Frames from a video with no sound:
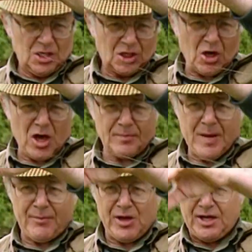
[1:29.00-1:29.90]
coil
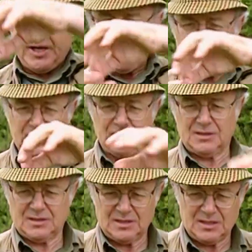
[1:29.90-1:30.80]
memory in it.
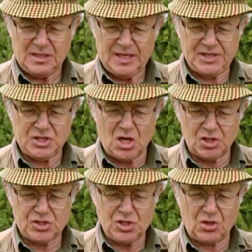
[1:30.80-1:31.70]
It's
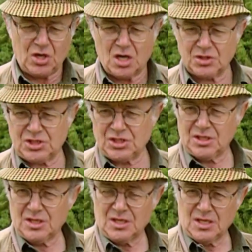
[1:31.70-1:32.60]
also got
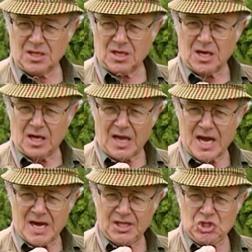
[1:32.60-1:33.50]
a
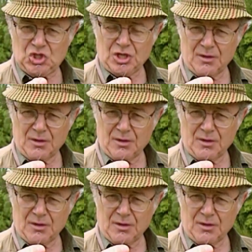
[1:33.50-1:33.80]
large